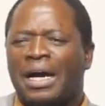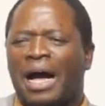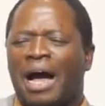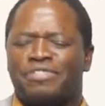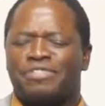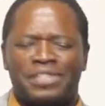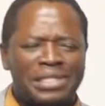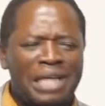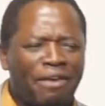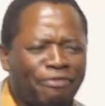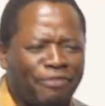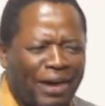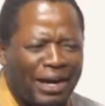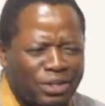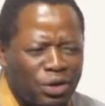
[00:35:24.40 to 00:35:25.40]
I've
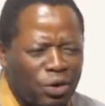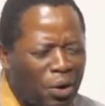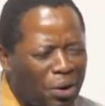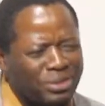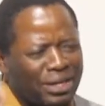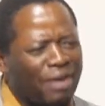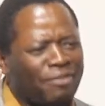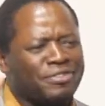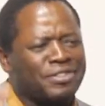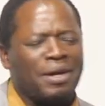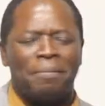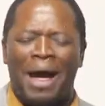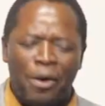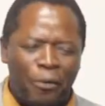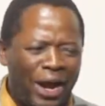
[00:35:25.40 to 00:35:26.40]
suffered. Lord, I've
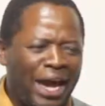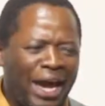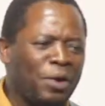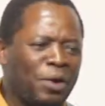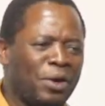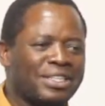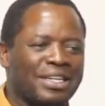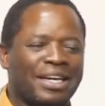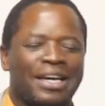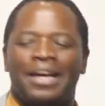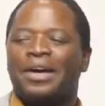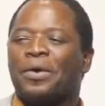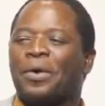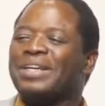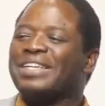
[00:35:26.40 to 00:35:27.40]
my way,
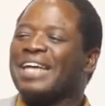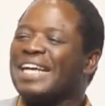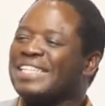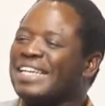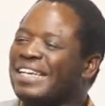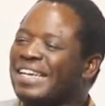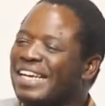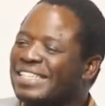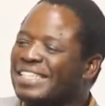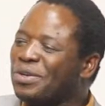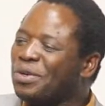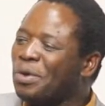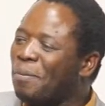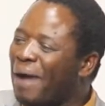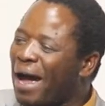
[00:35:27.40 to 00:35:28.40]
Lord. God doesn't listen
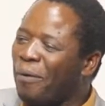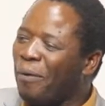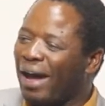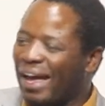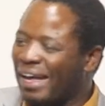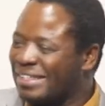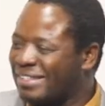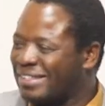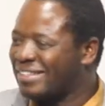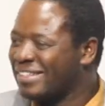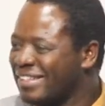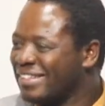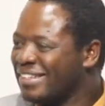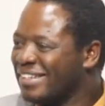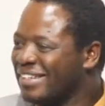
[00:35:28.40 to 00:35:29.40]
to my words.
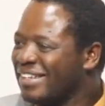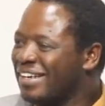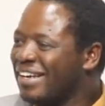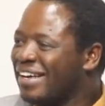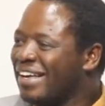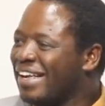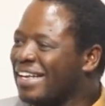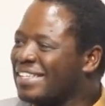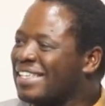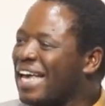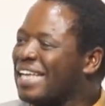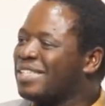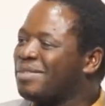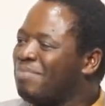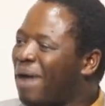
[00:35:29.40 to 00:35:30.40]
He
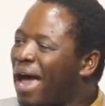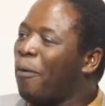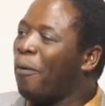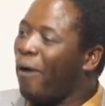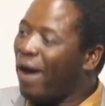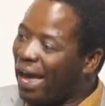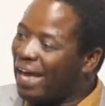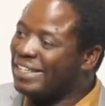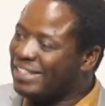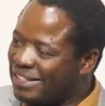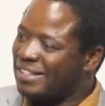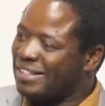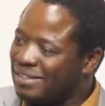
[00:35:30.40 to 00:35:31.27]
says, my word.